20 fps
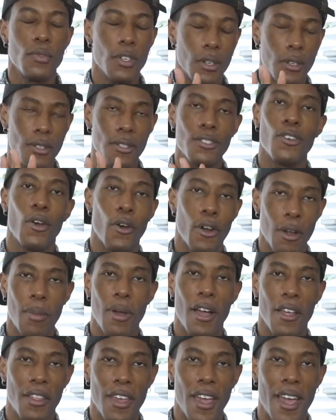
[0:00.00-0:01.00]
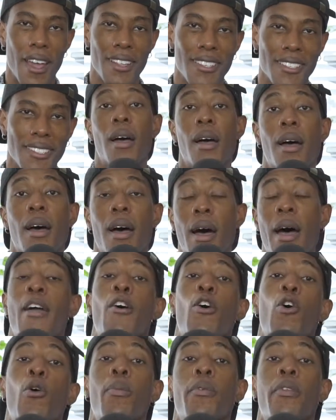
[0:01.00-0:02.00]
sorry about that. I
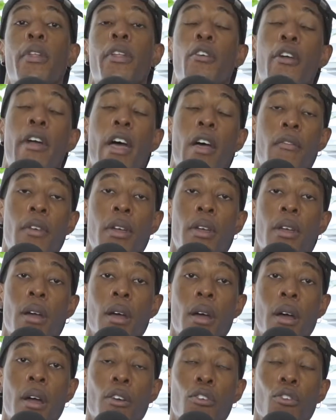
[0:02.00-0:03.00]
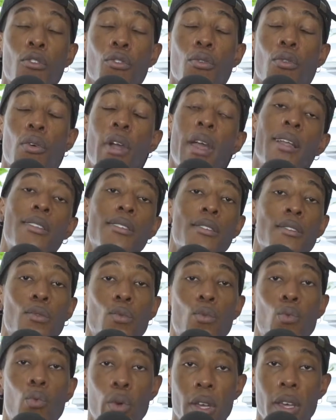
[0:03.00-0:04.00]
hope that you're having a great
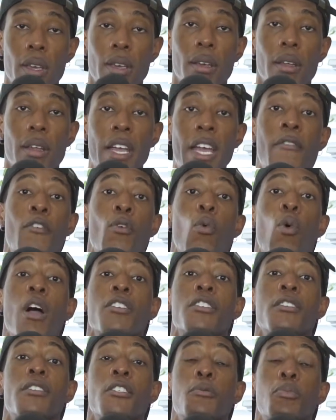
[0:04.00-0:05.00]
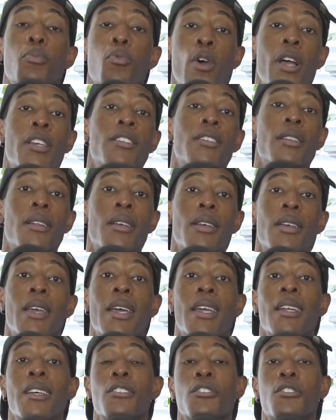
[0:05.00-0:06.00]
week. If you're watching this presently,
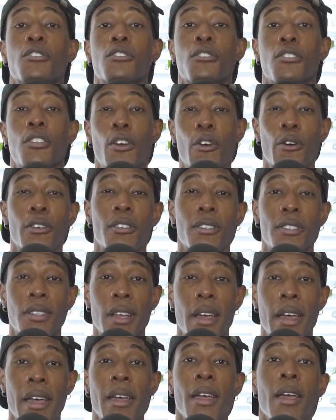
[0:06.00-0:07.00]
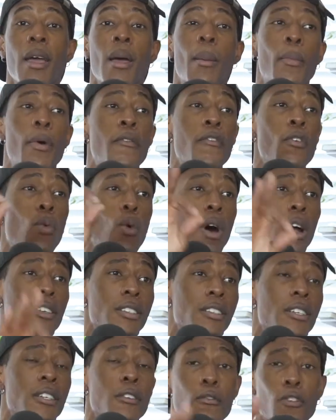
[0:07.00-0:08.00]
it is Thursday. But if you're
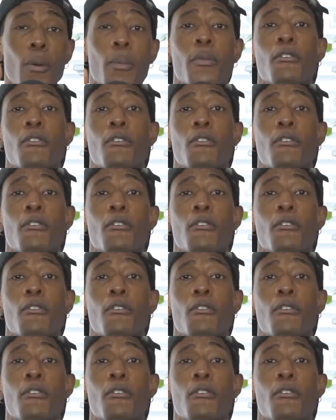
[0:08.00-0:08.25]
watching this from the